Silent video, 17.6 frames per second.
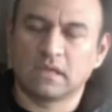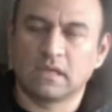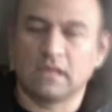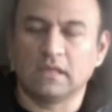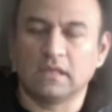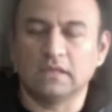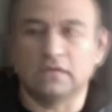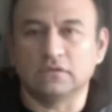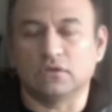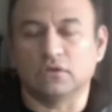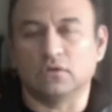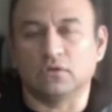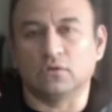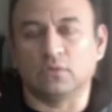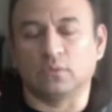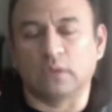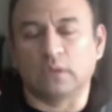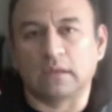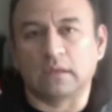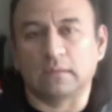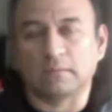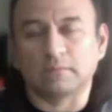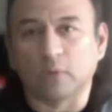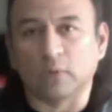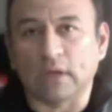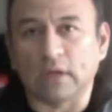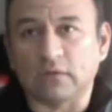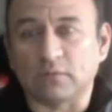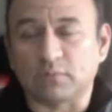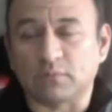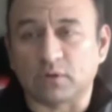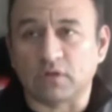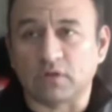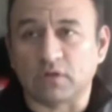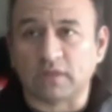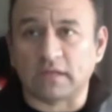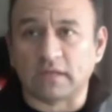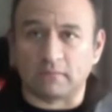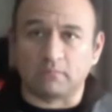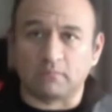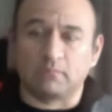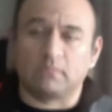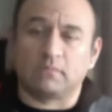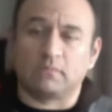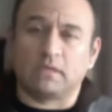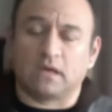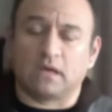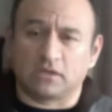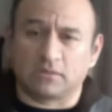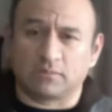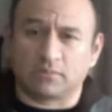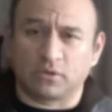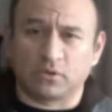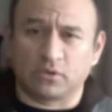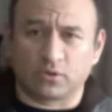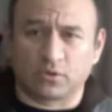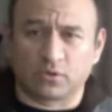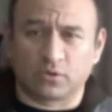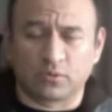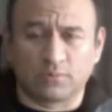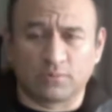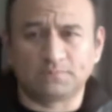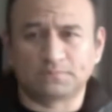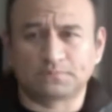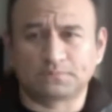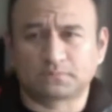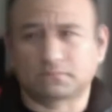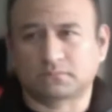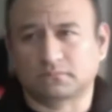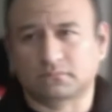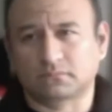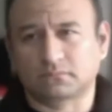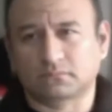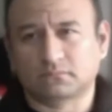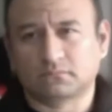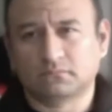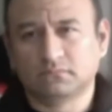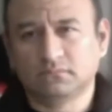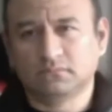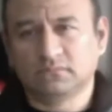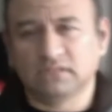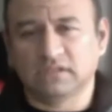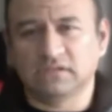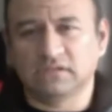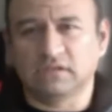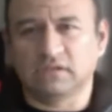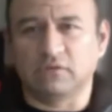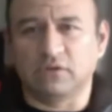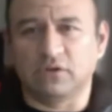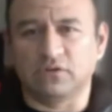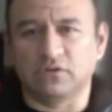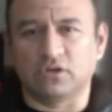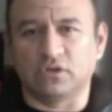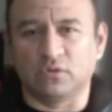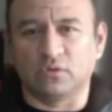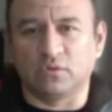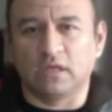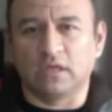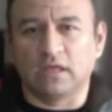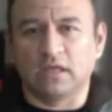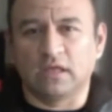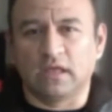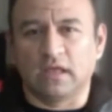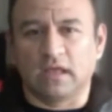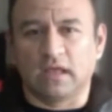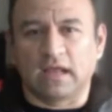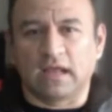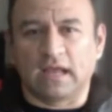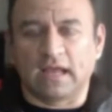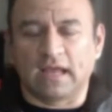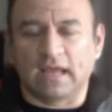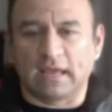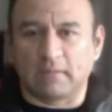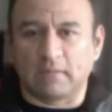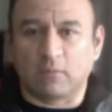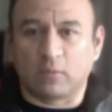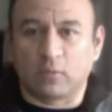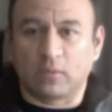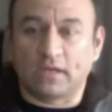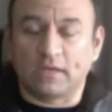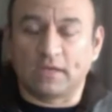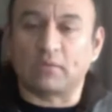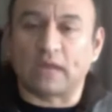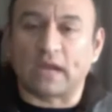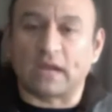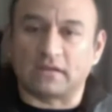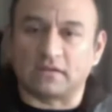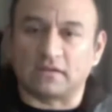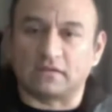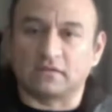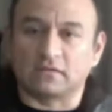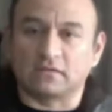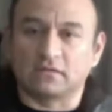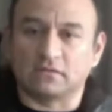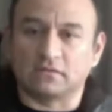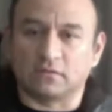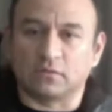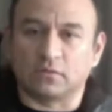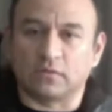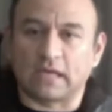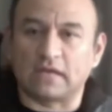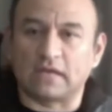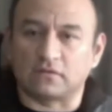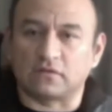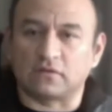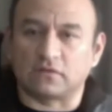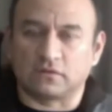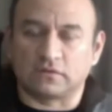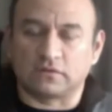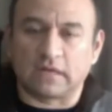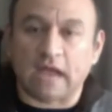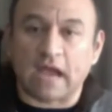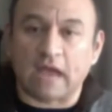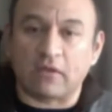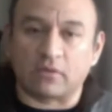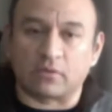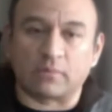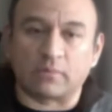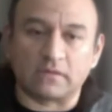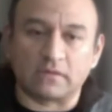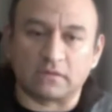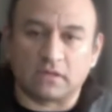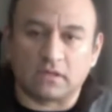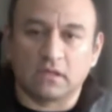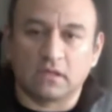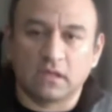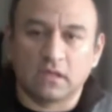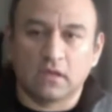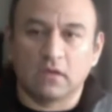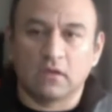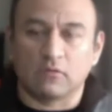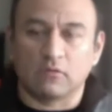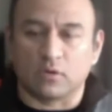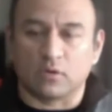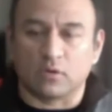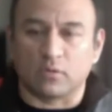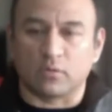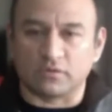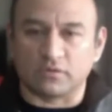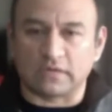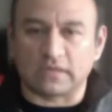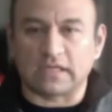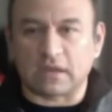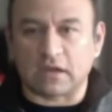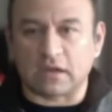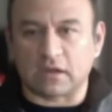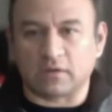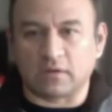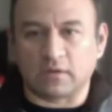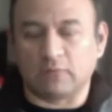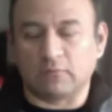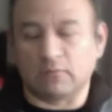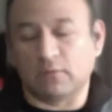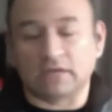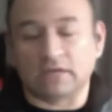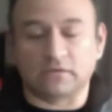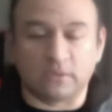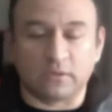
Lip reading: So when I was part of that entrepreneur group several years ago, I had my weekly practice. So we had an hour basically where we sat down and well, actually we didn't